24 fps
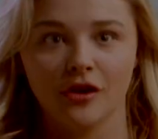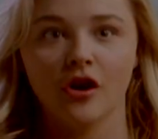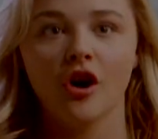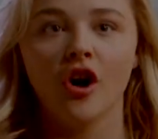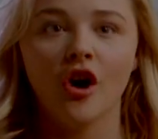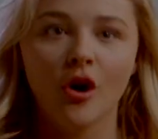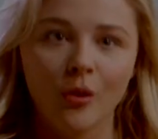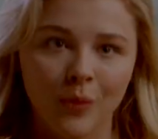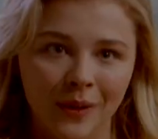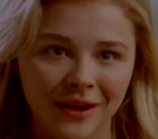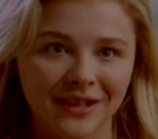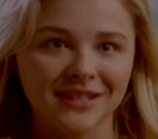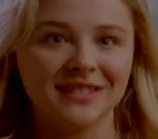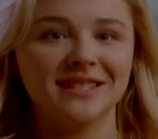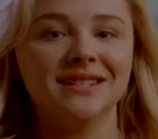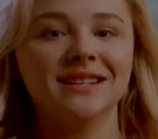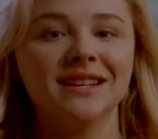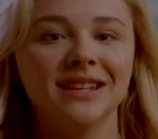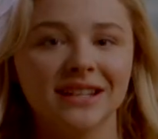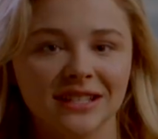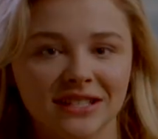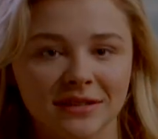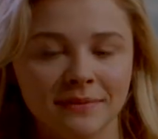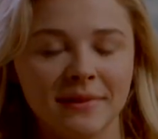always
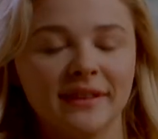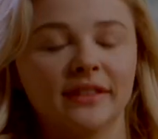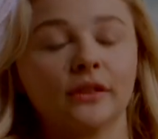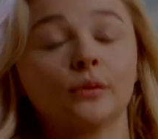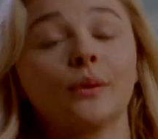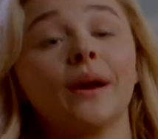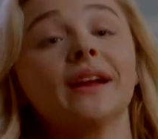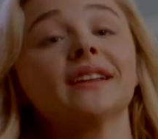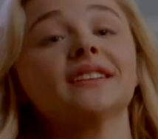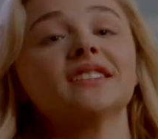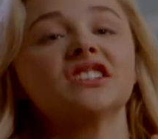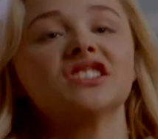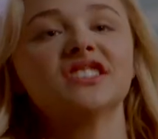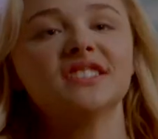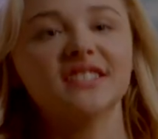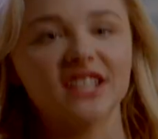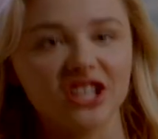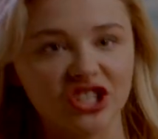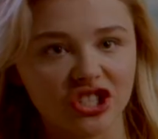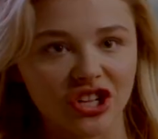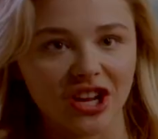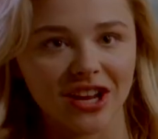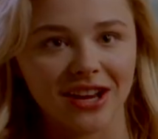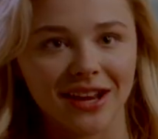need to make the right
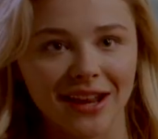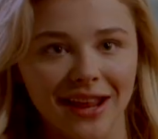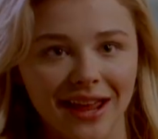decision,